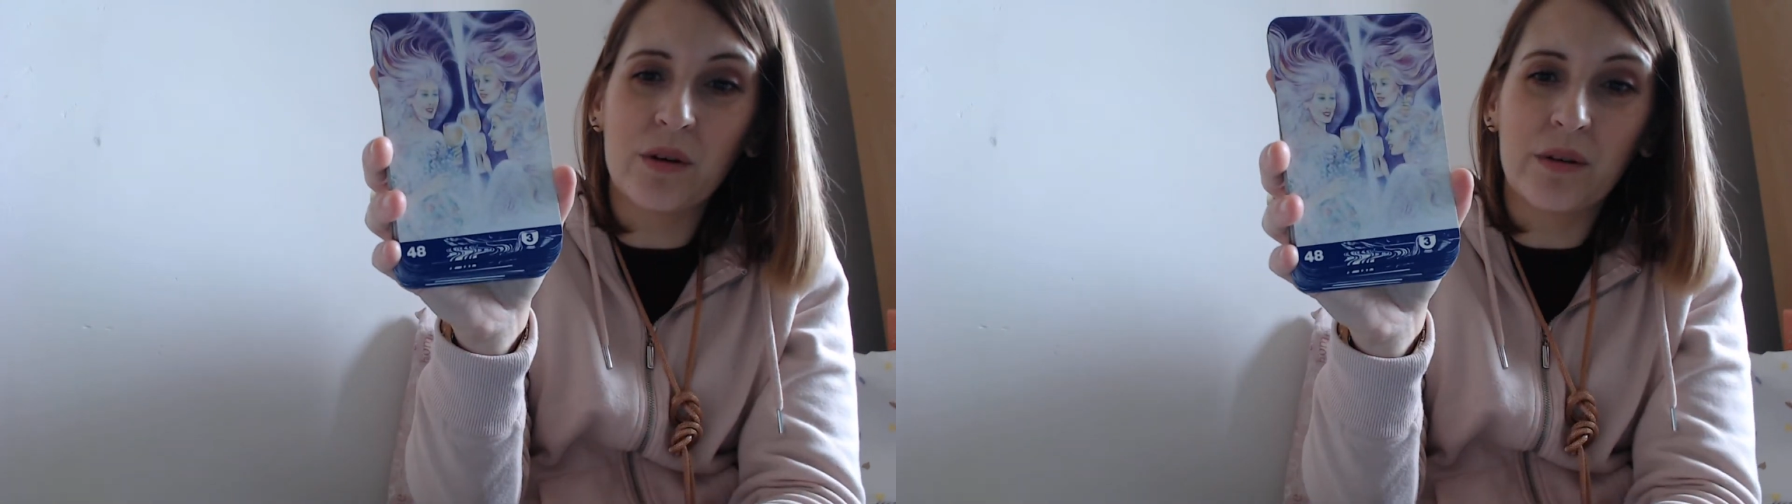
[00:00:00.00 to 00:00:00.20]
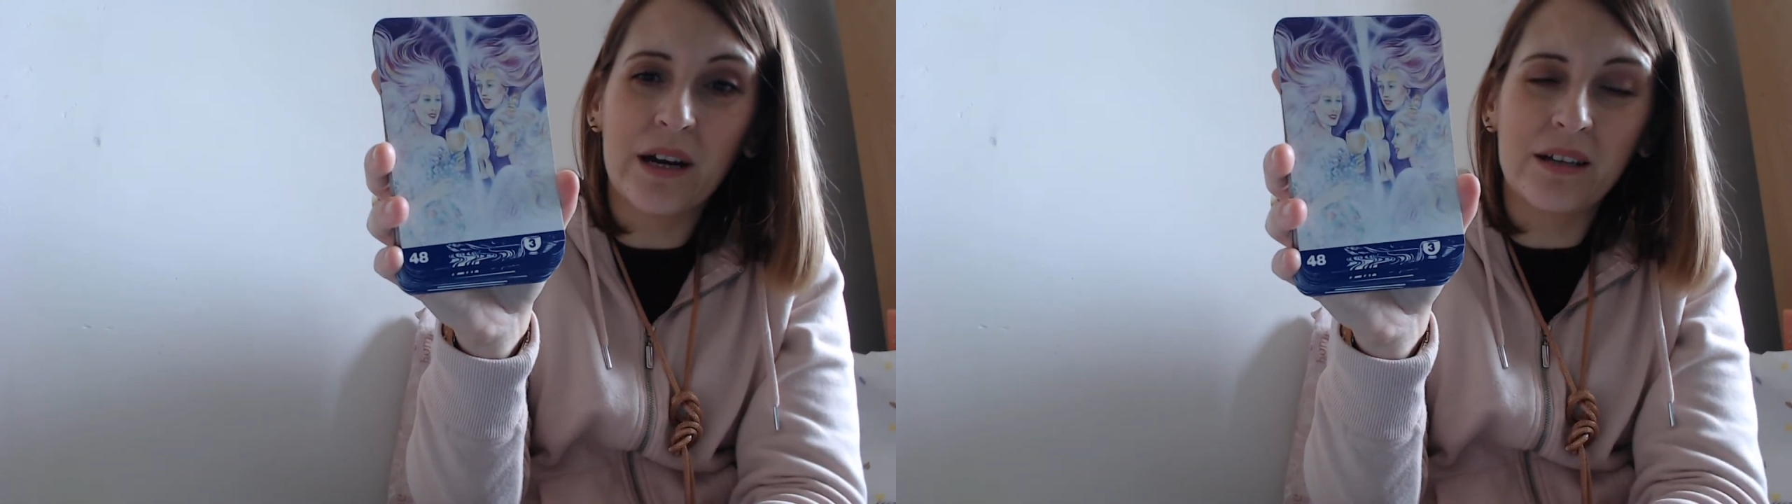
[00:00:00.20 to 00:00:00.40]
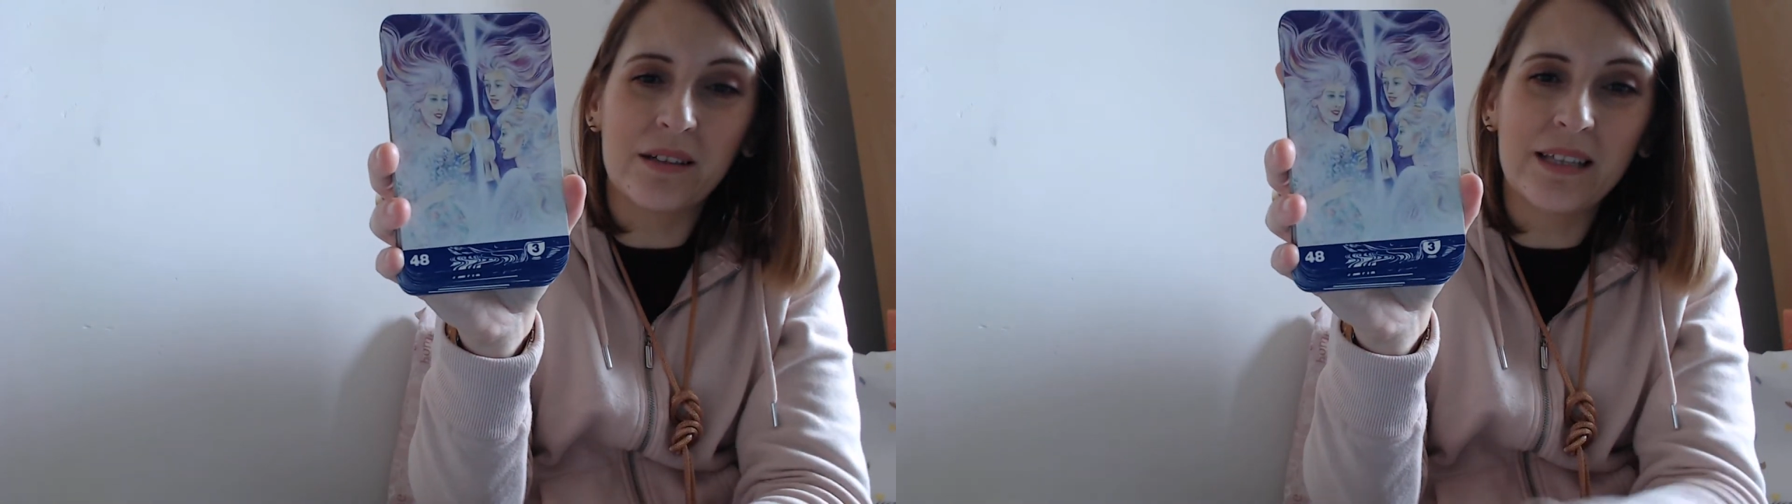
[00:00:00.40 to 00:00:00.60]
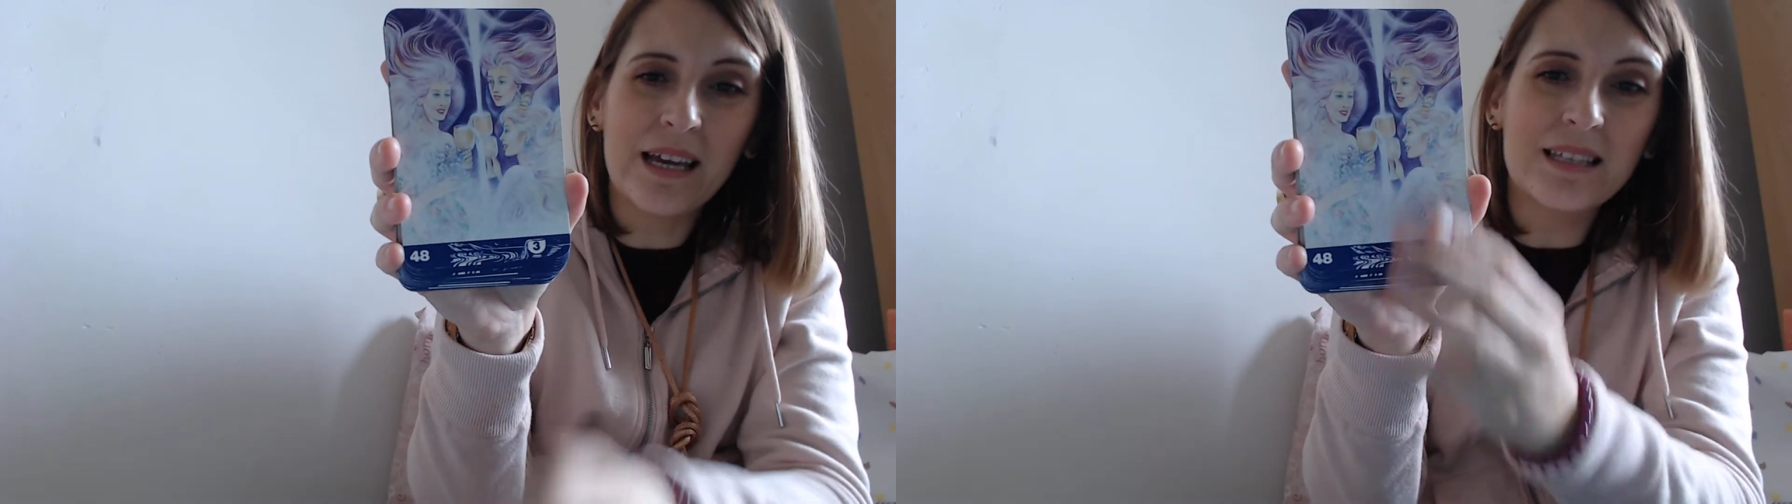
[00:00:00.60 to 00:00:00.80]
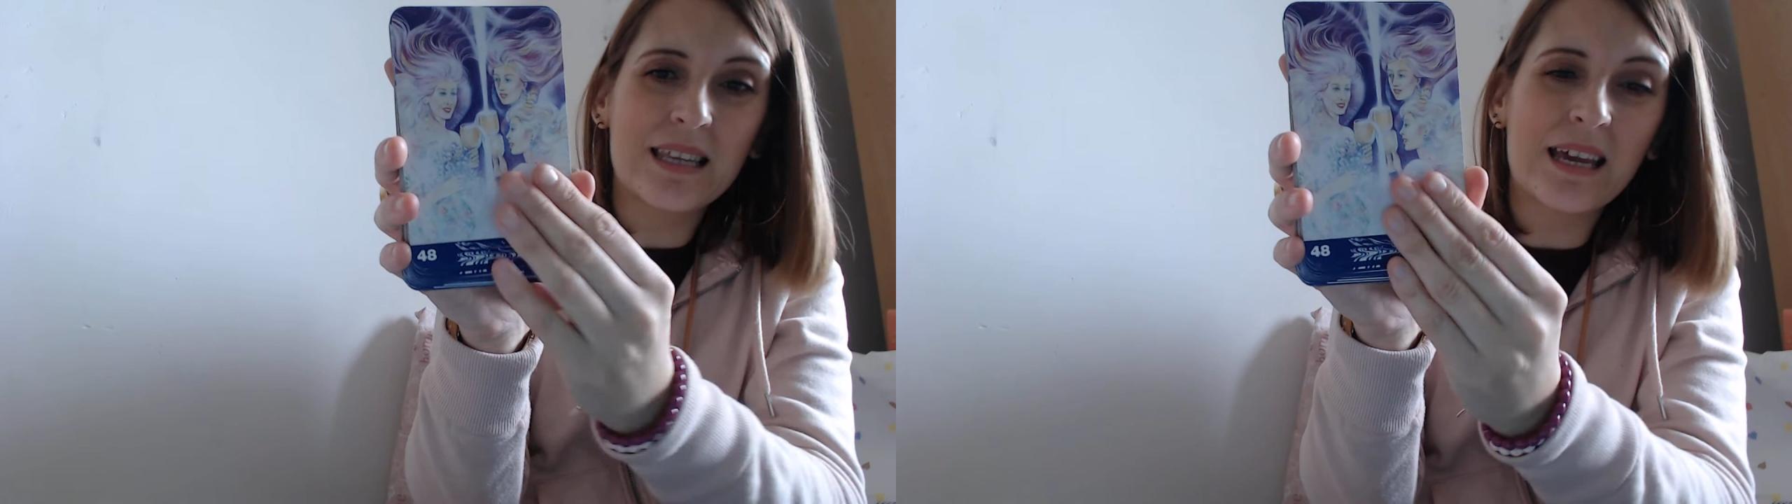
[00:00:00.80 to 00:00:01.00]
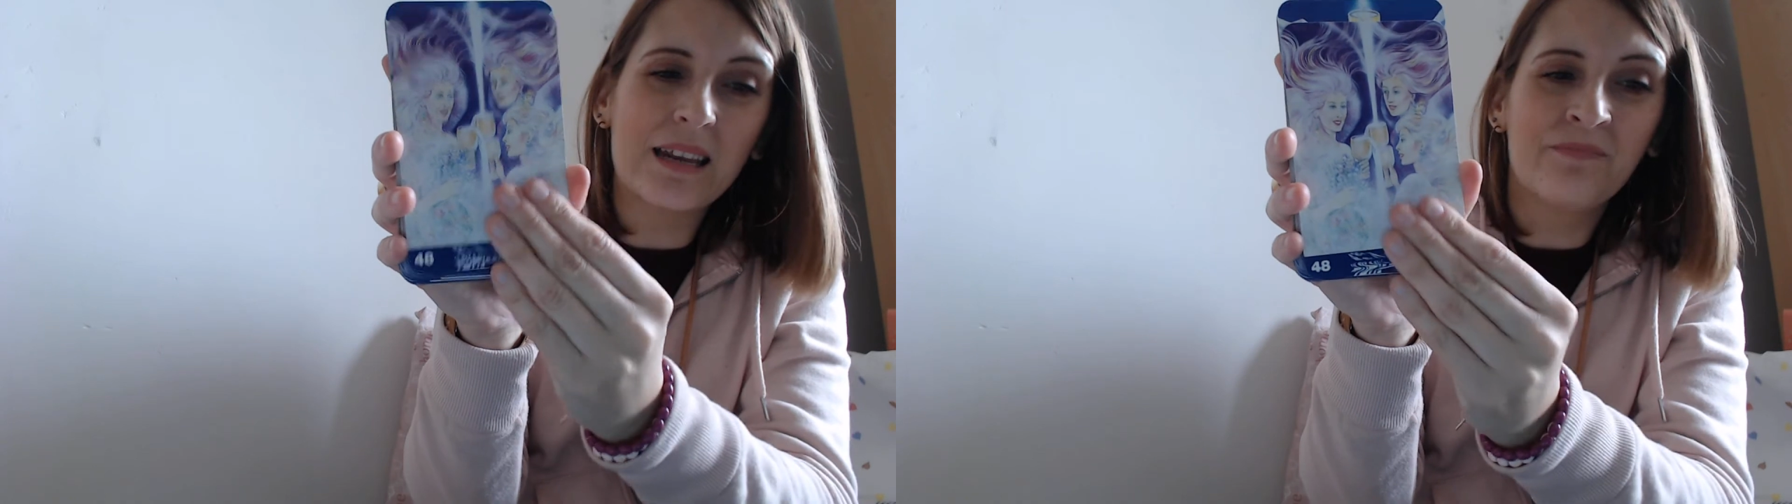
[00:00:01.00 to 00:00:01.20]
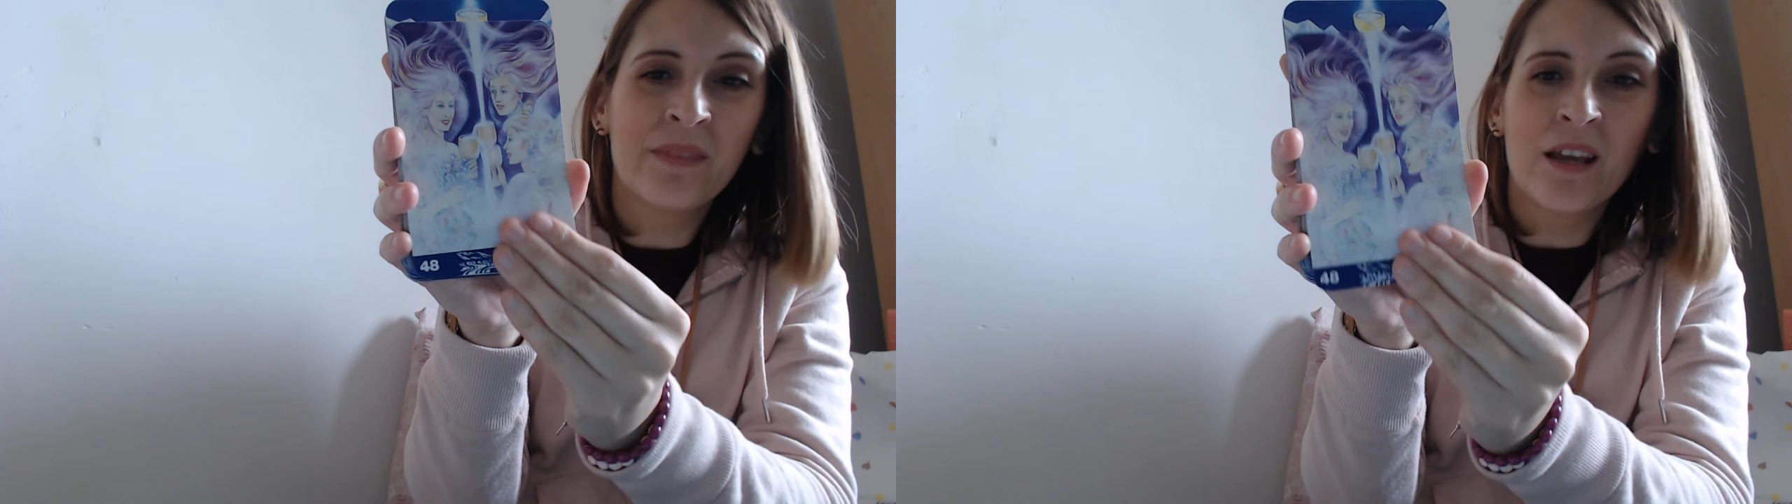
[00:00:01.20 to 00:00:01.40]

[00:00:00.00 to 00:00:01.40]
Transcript: oracle decks, and